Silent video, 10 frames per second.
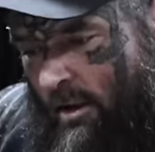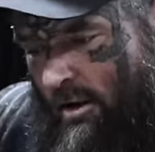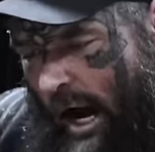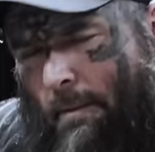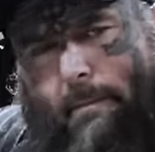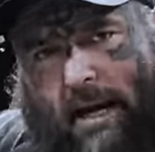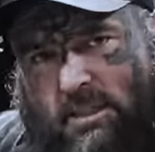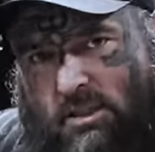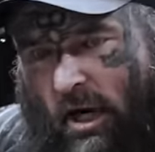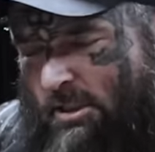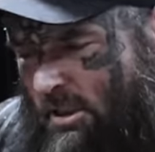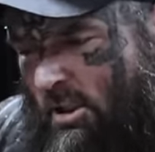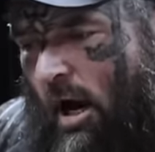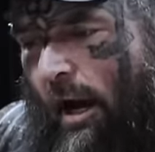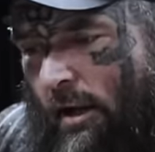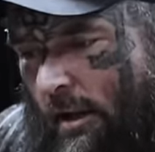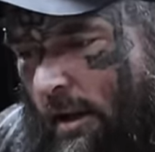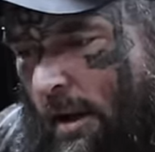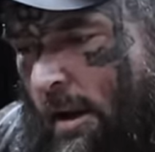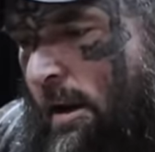your upper back's nice and tight.
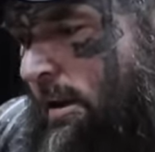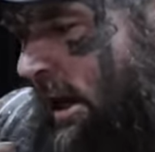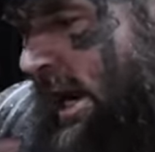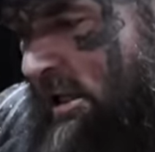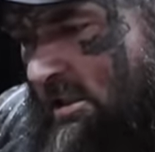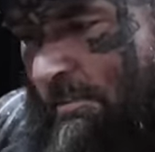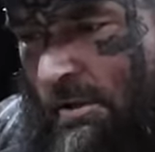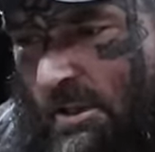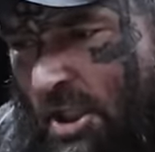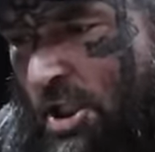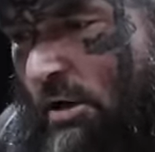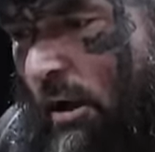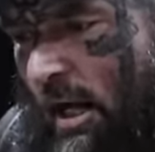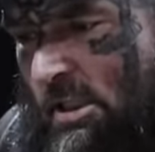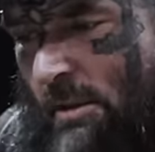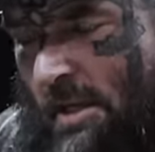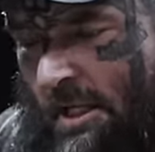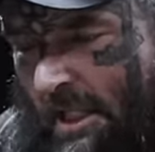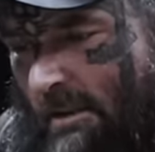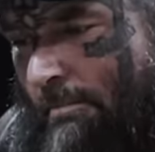Your head's in position, your eyes are where they need to